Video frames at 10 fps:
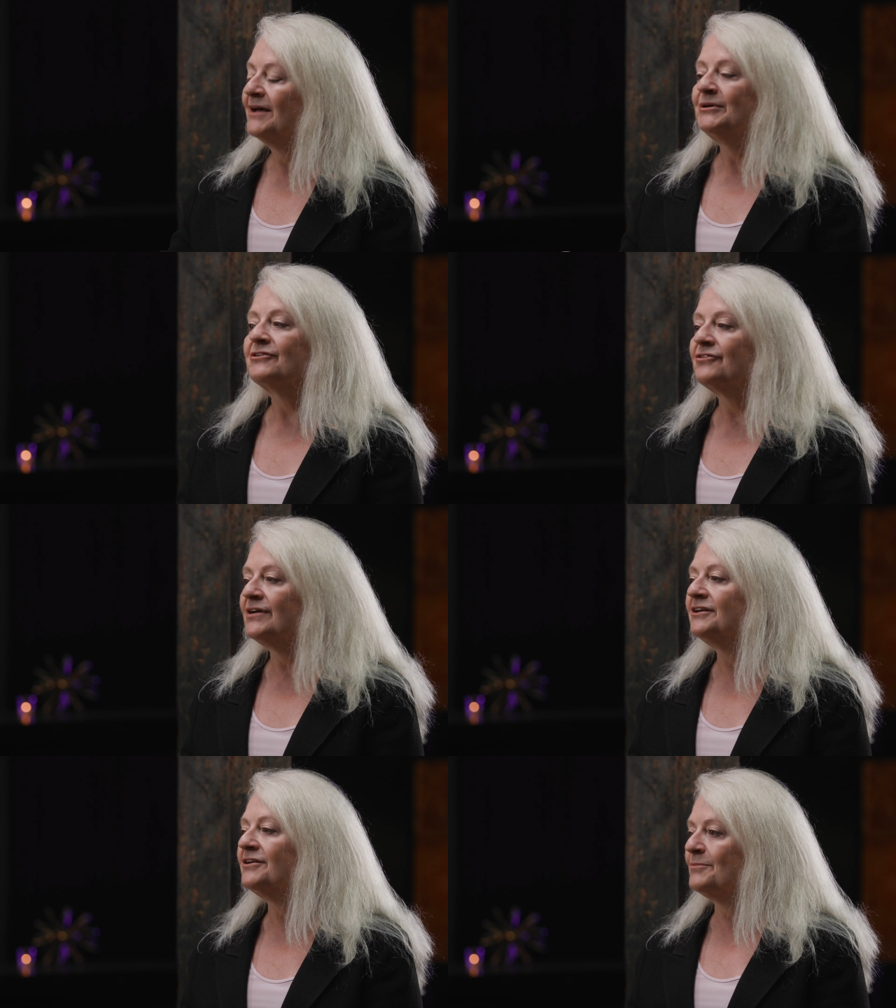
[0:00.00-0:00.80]
I mean, it
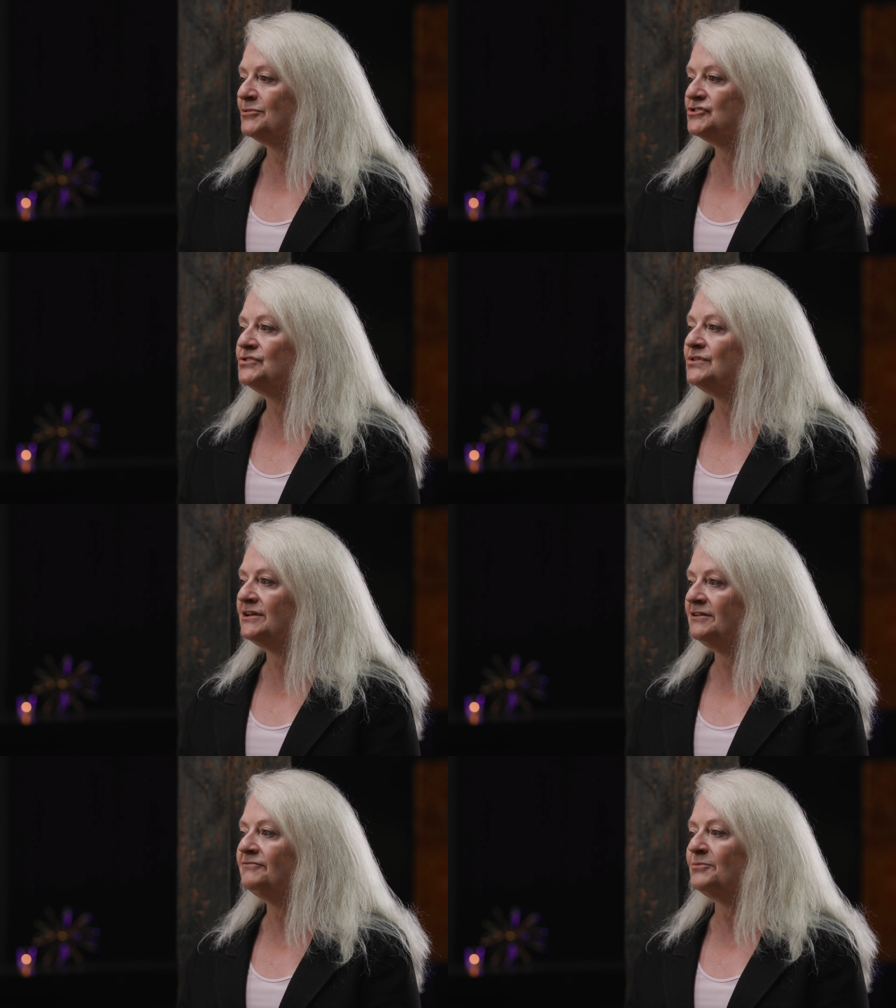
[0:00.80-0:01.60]
created
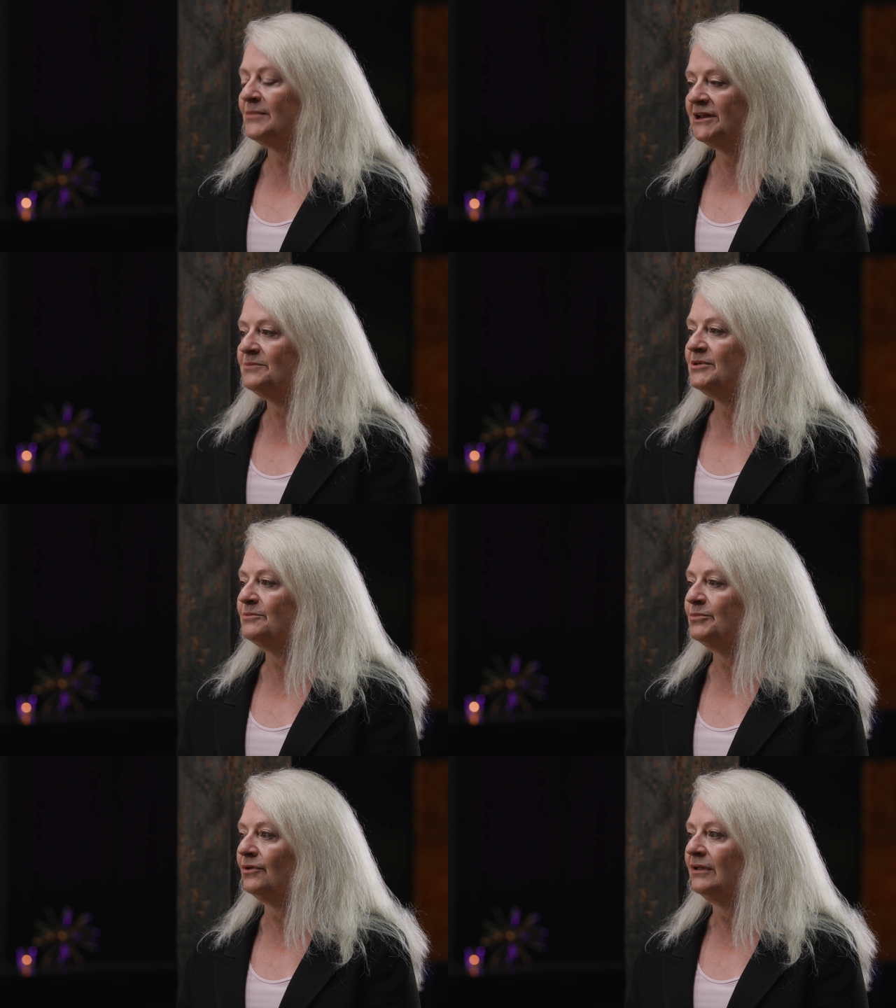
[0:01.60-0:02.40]
opportunity for many
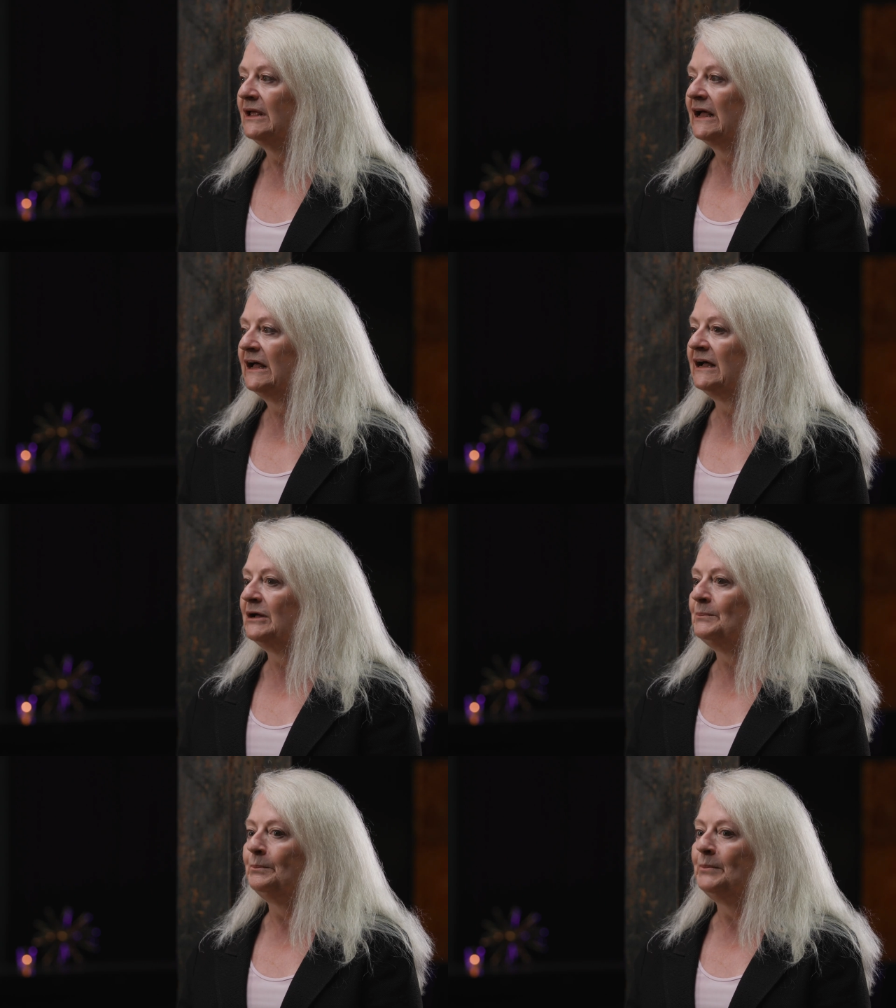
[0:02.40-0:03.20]
people
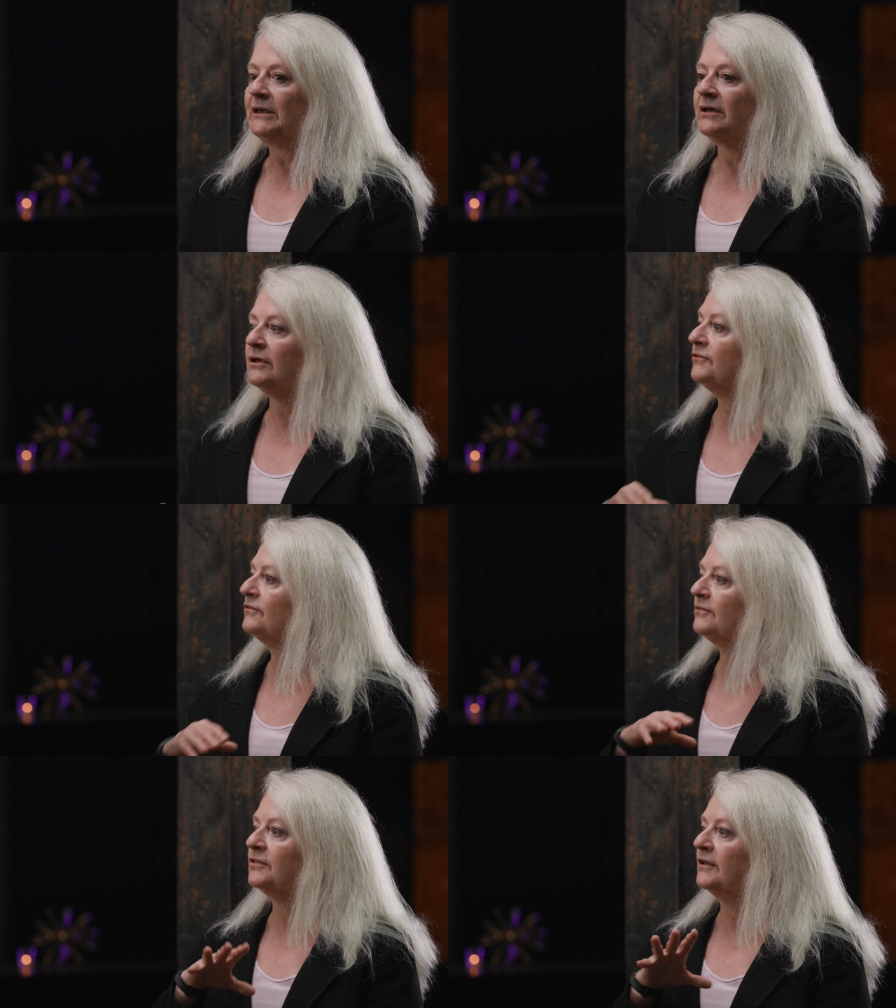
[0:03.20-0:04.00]

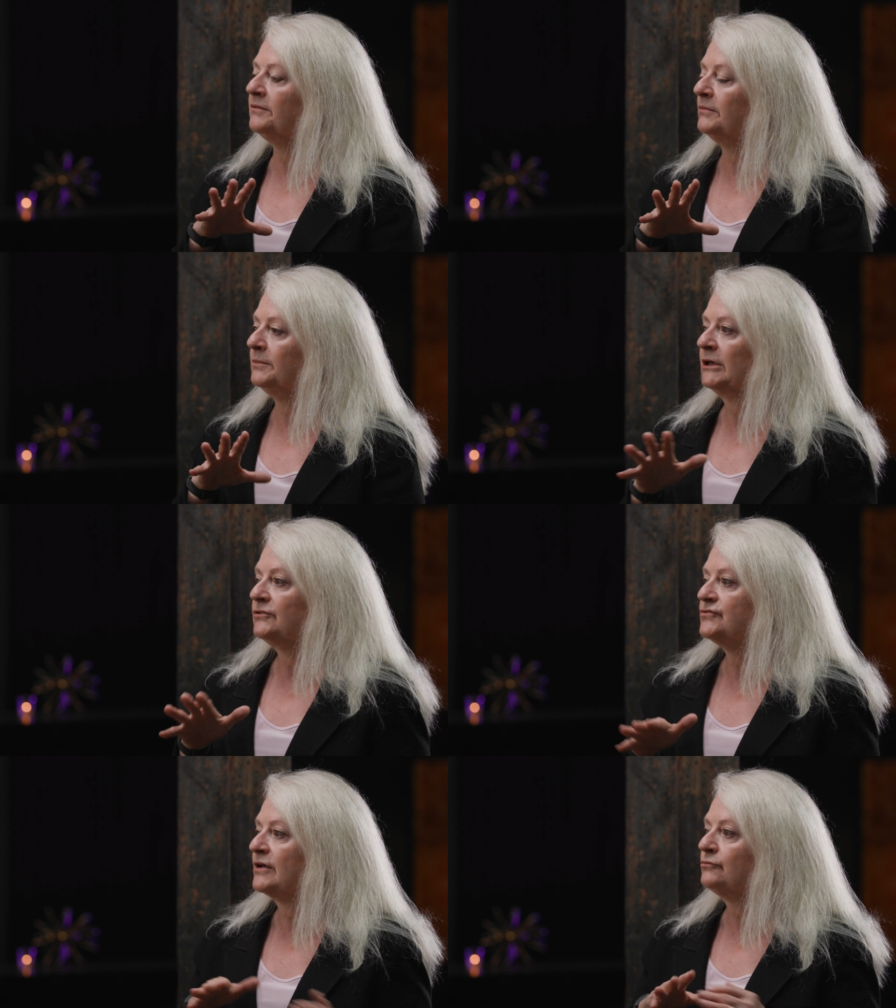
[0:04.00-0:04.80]
because
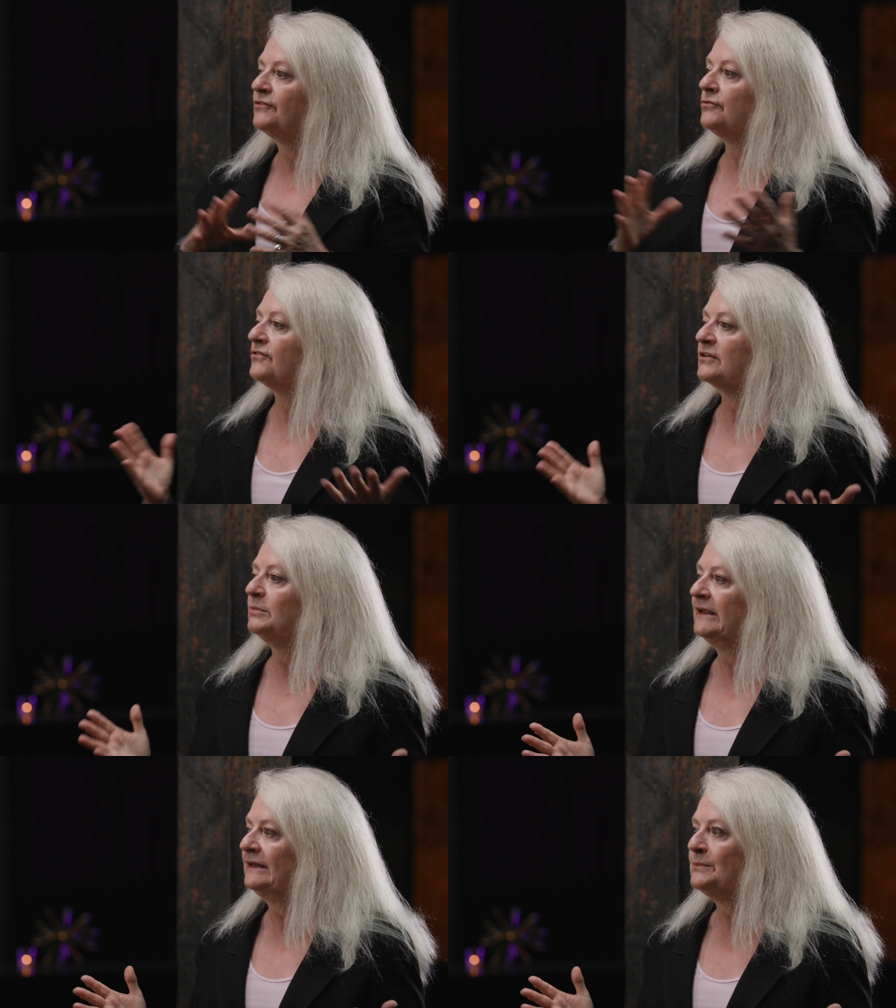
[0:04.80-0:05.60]
you had restaurants
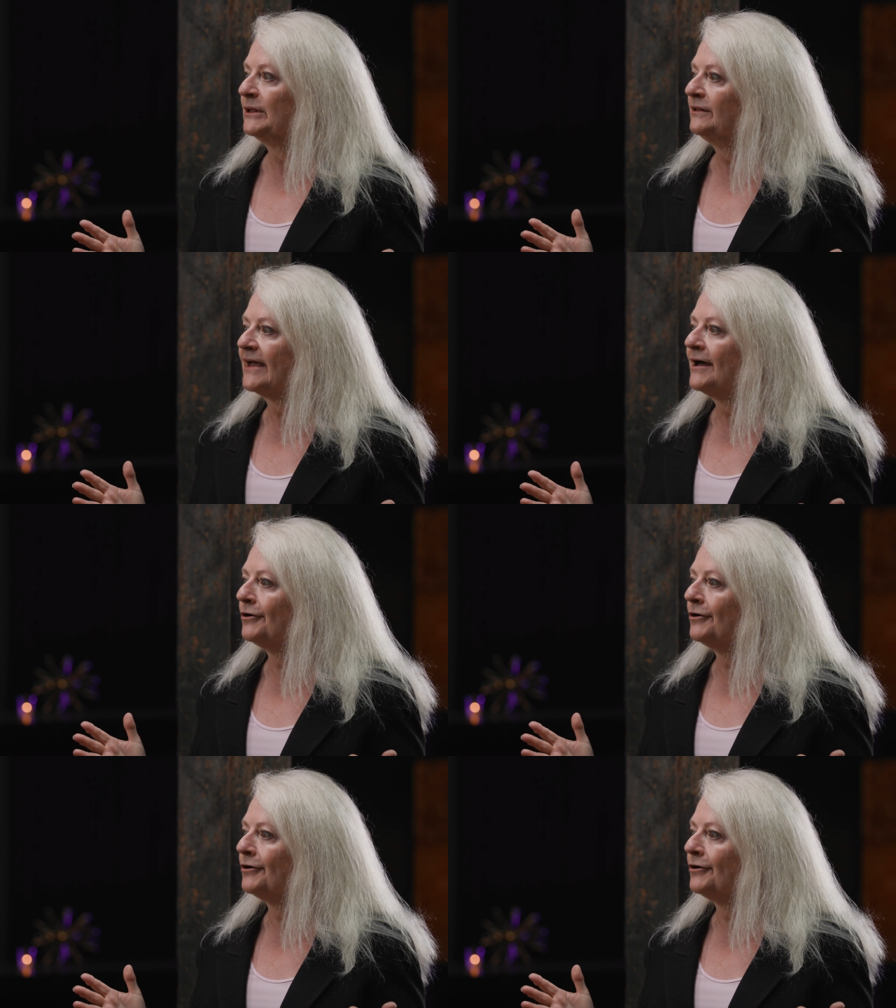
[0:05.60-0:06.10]
completely built out